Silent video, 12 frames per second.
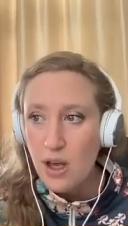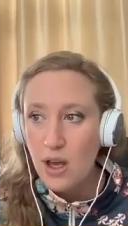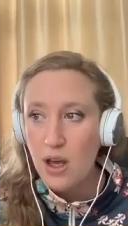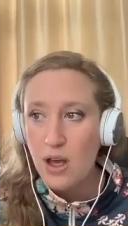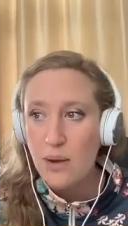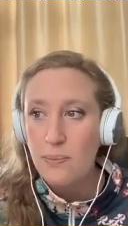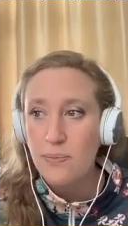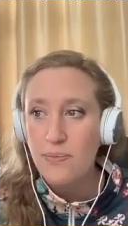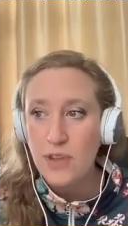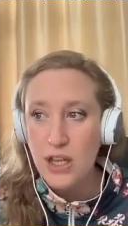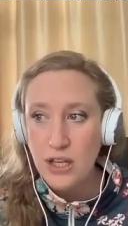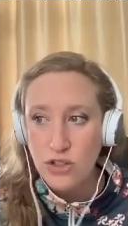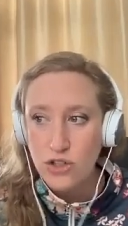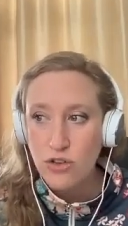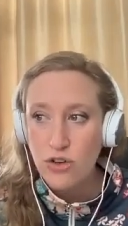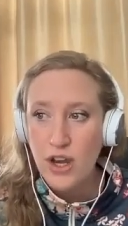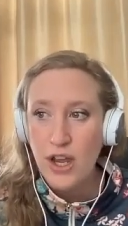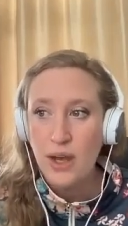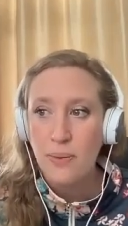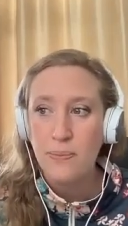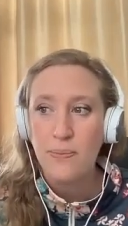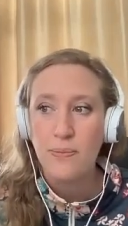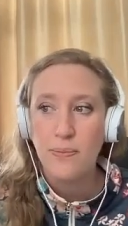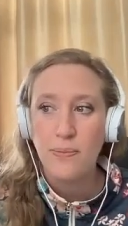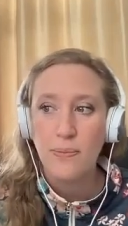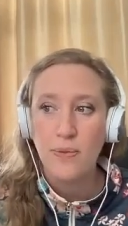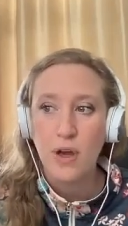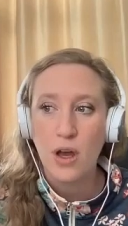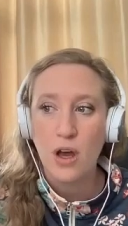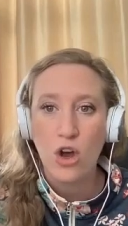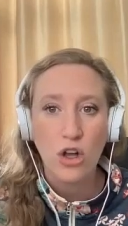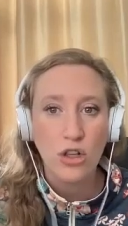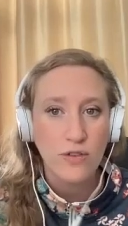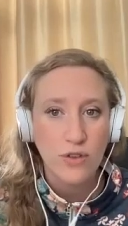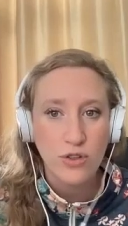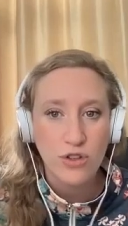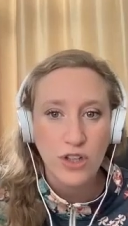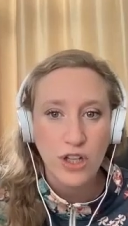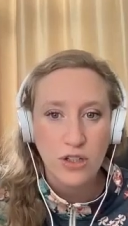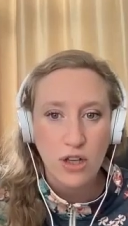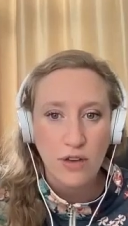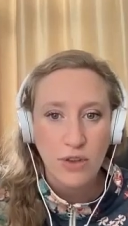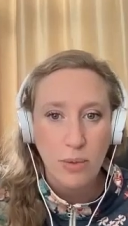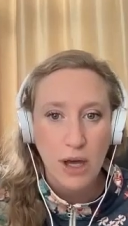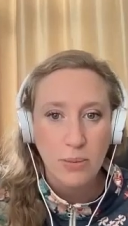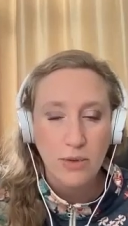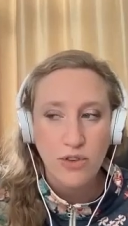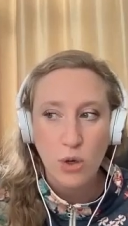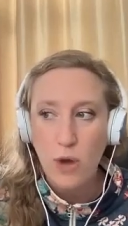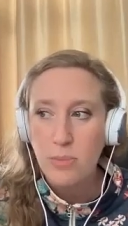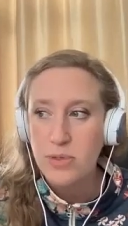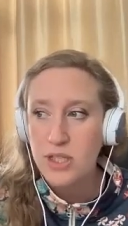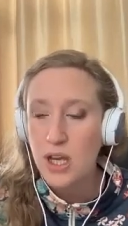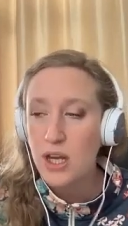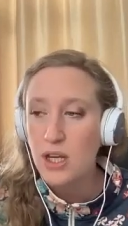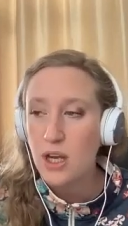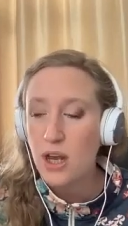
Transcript: um, instagram uh, all of those are linked off the bottom of your website.